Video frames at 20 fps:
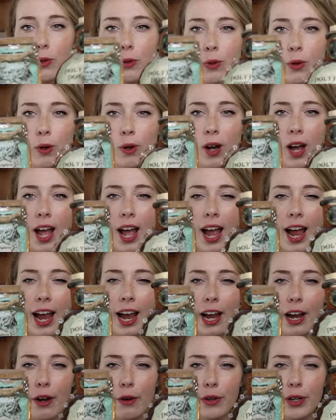cool
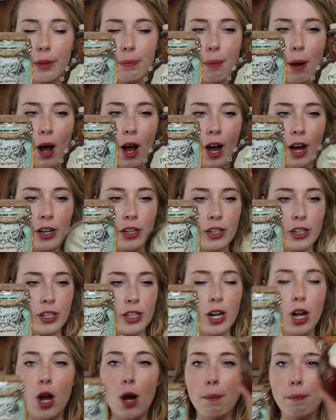Harry
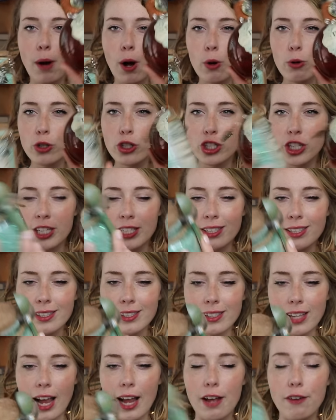Potter
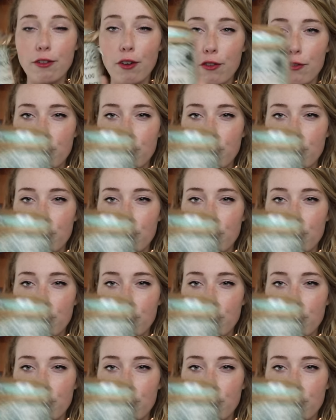potions. I have a